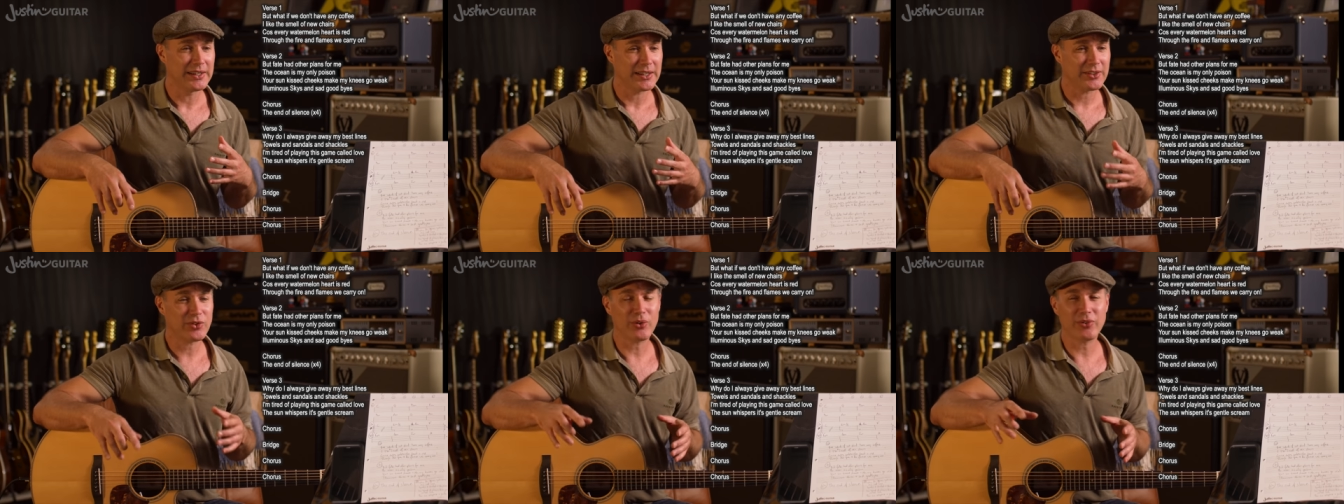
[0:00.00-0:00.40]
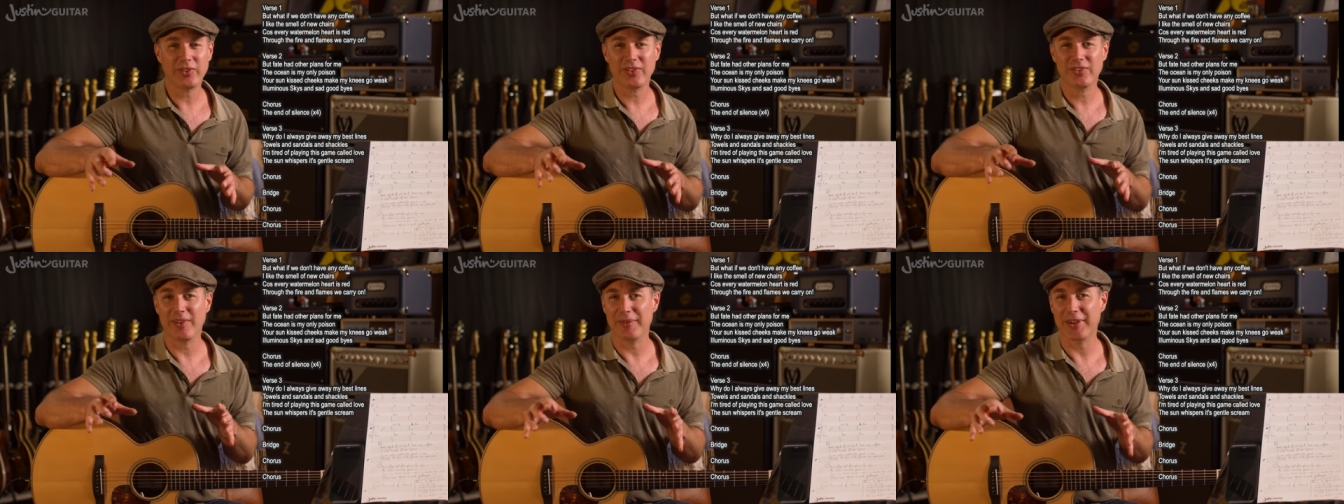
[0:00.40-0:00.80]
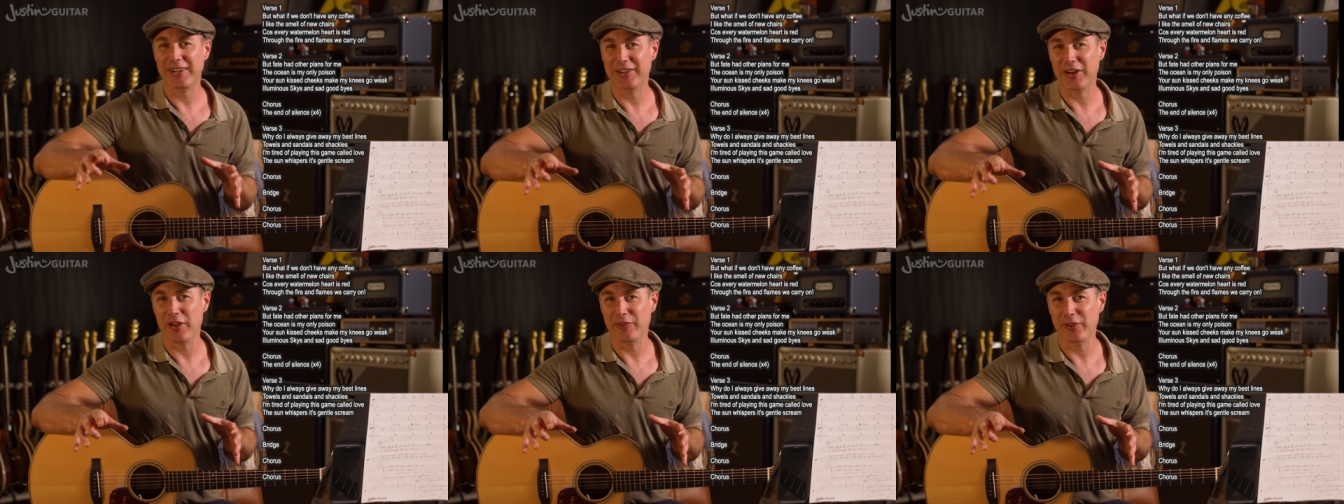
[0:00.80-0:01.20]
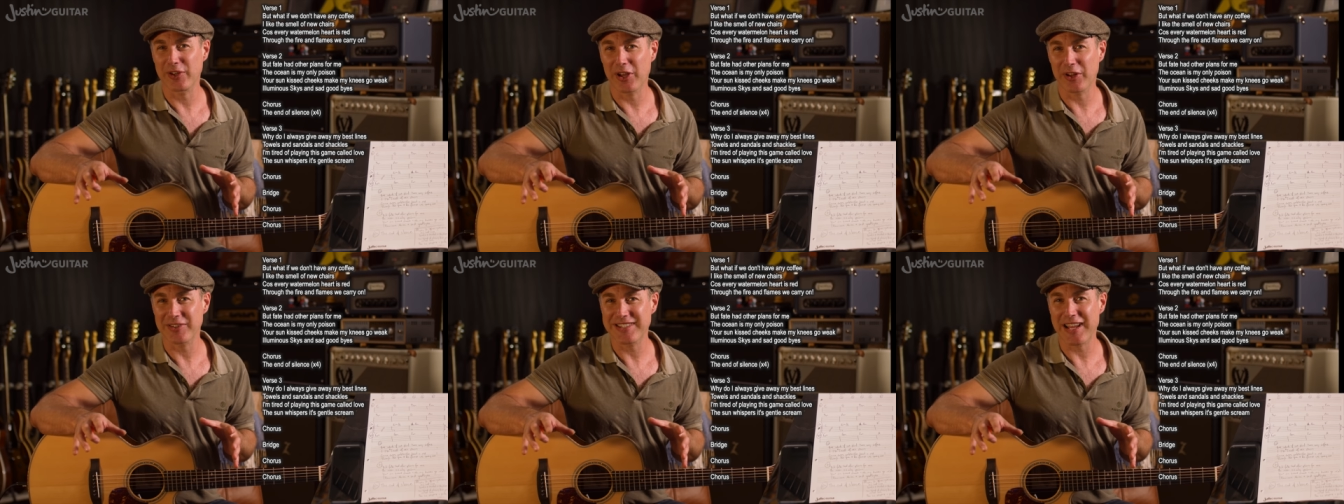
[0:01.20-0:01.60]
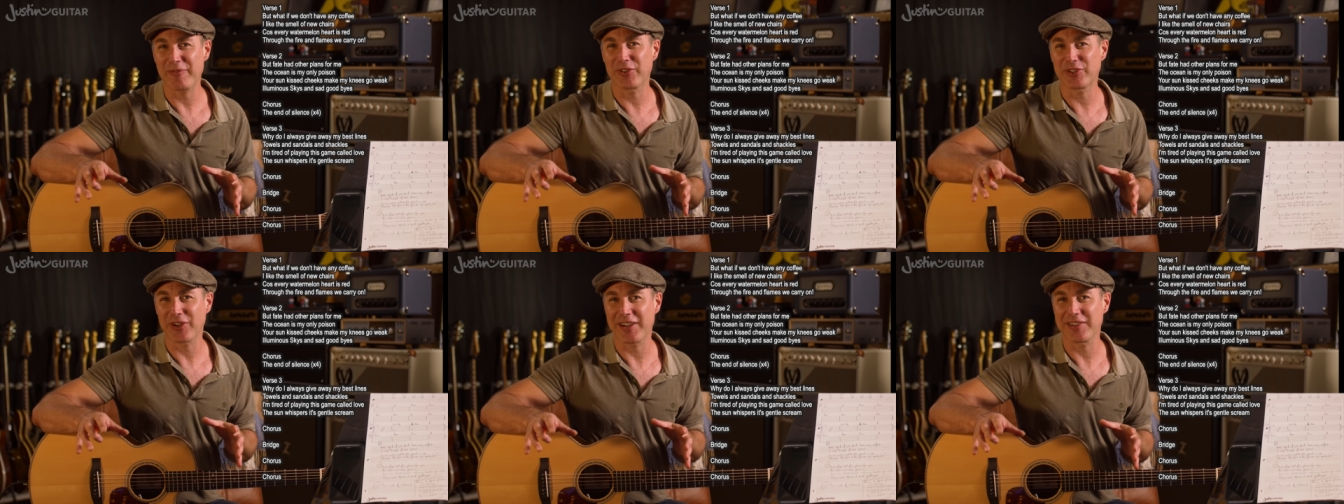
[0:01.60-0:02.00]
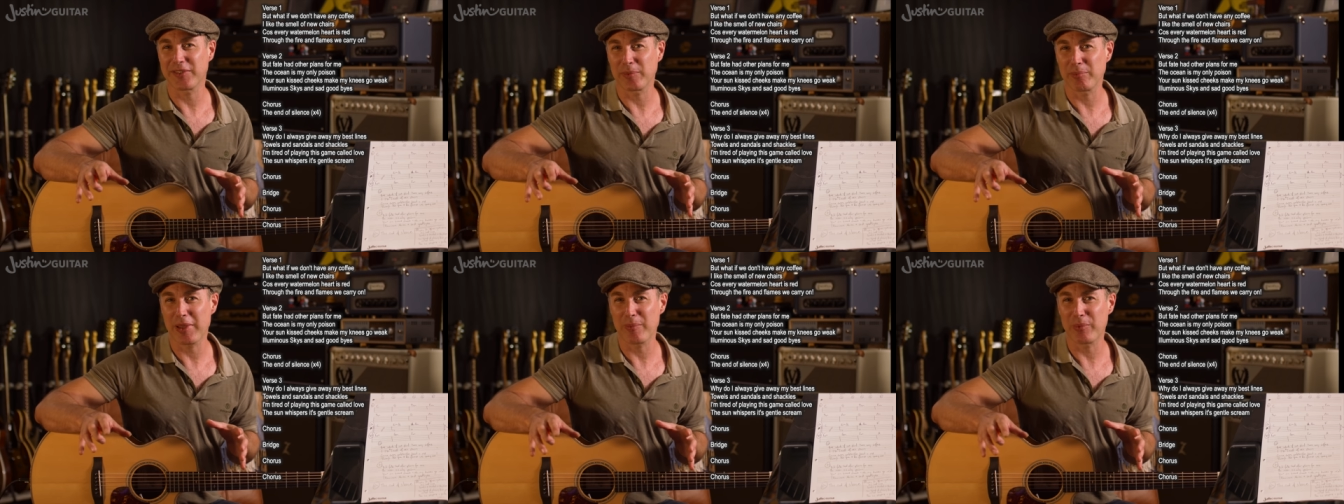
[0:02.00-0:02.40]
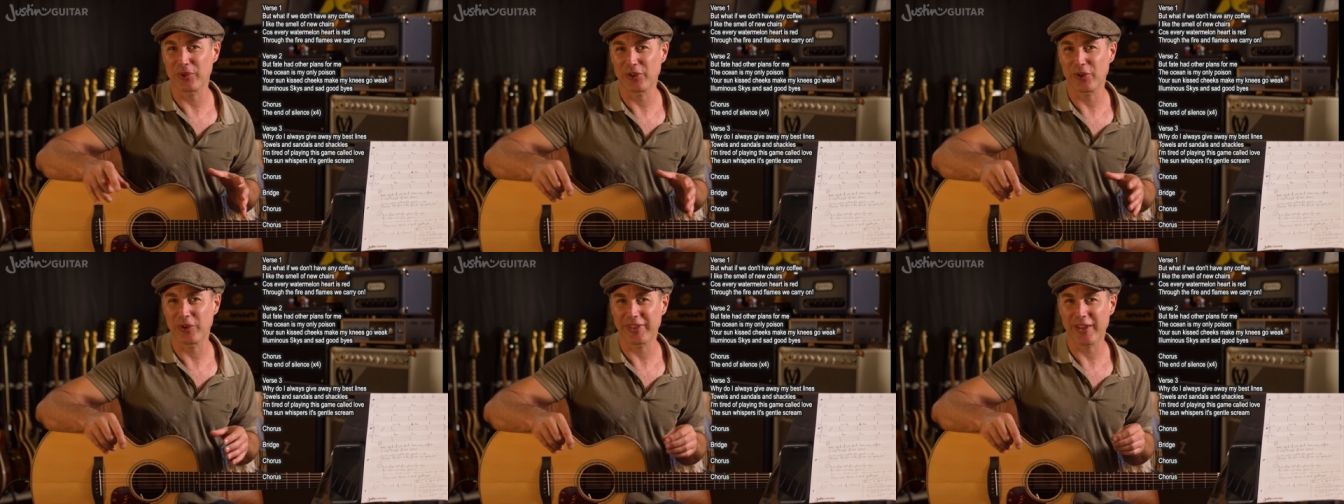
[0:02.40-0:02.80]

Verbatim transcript: It's also something, I don't know if you notice advertising people do it.